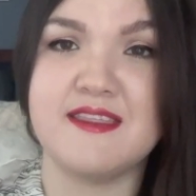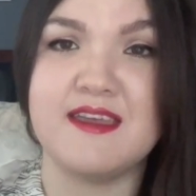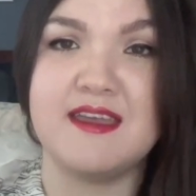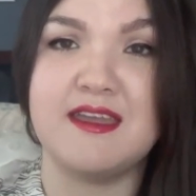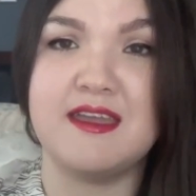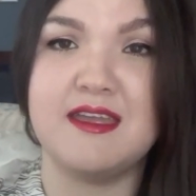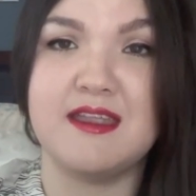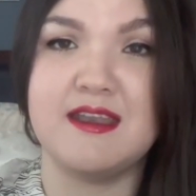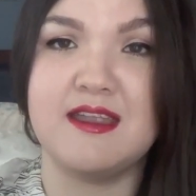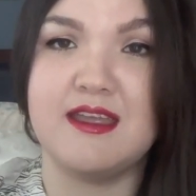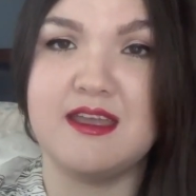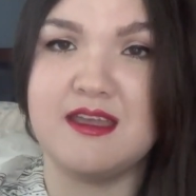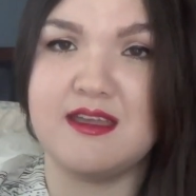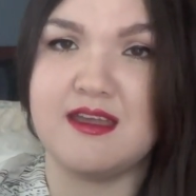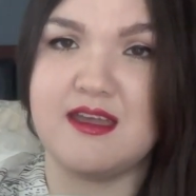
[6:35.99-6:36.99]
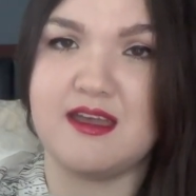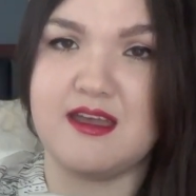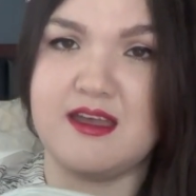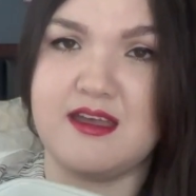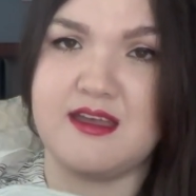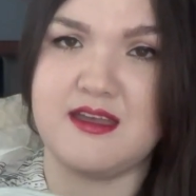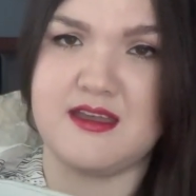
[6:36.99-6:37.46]
then
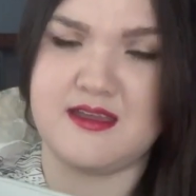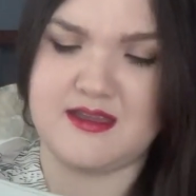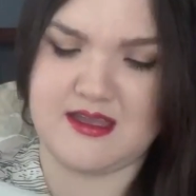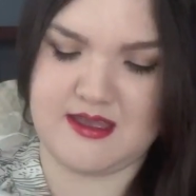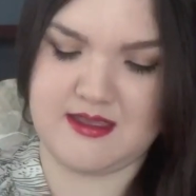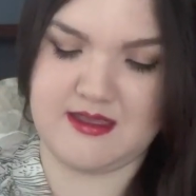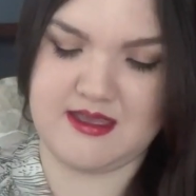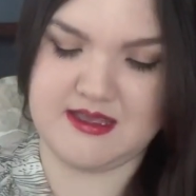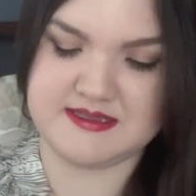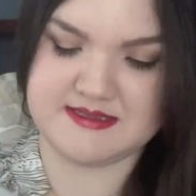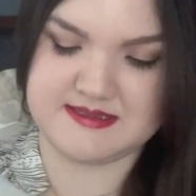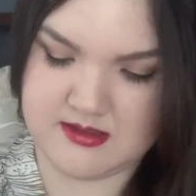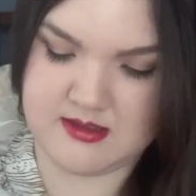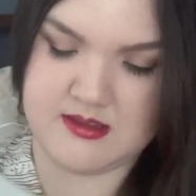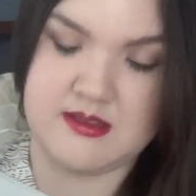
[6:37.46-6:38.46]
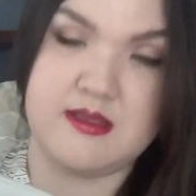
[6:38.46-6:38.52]
I guess